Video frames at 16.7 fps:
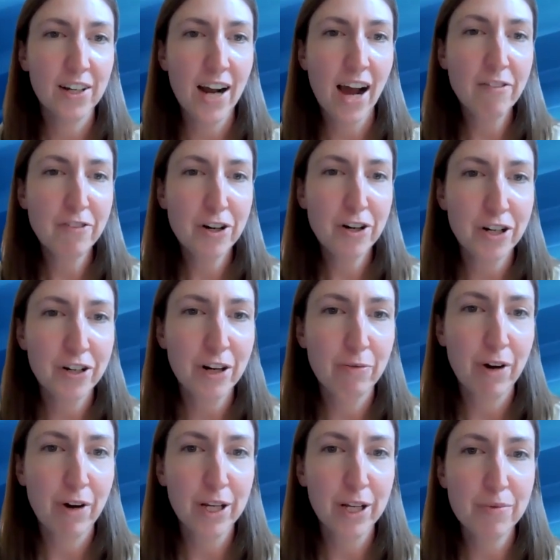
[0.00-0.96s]
Good afternoon and
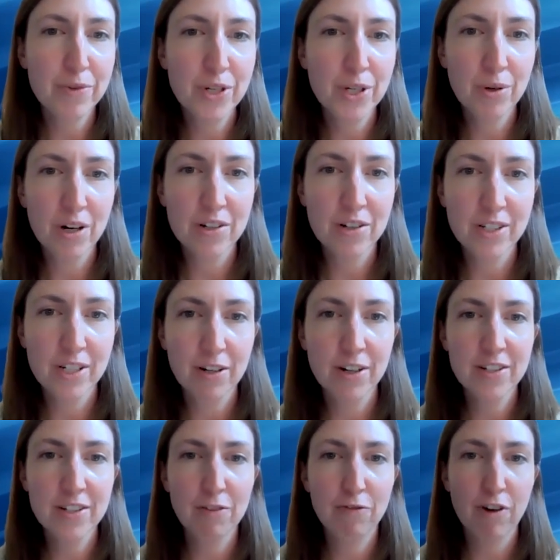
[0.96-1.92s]
welcome to our
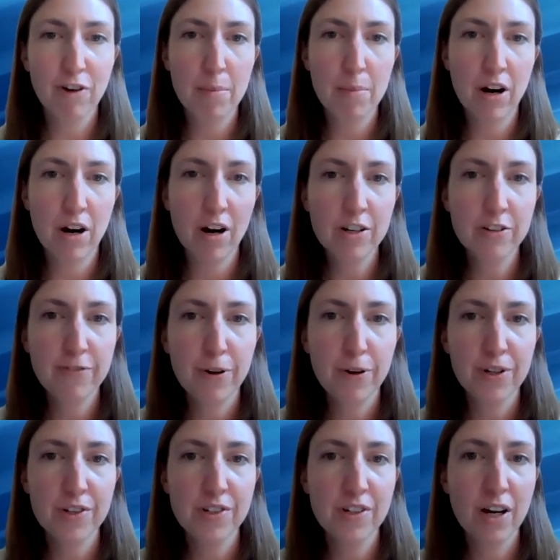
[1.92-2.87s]
series of webinars
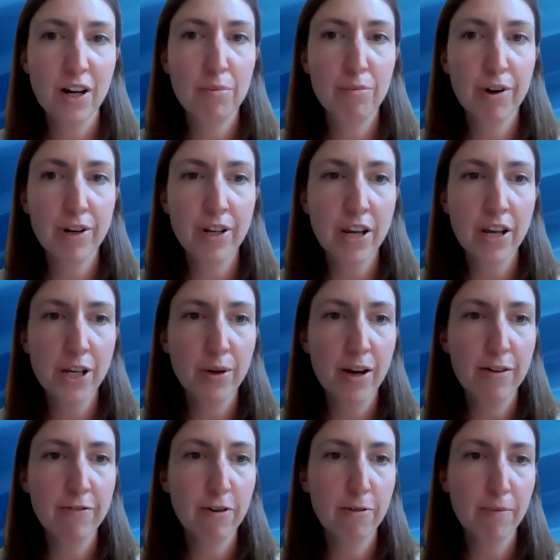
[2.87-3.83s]
focused on bringing you
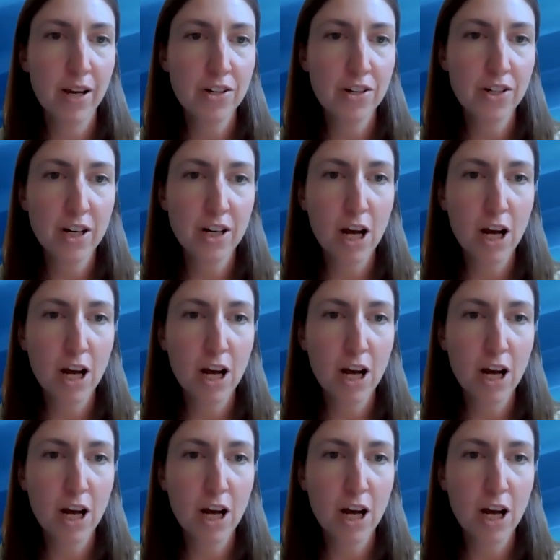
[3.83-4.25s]
information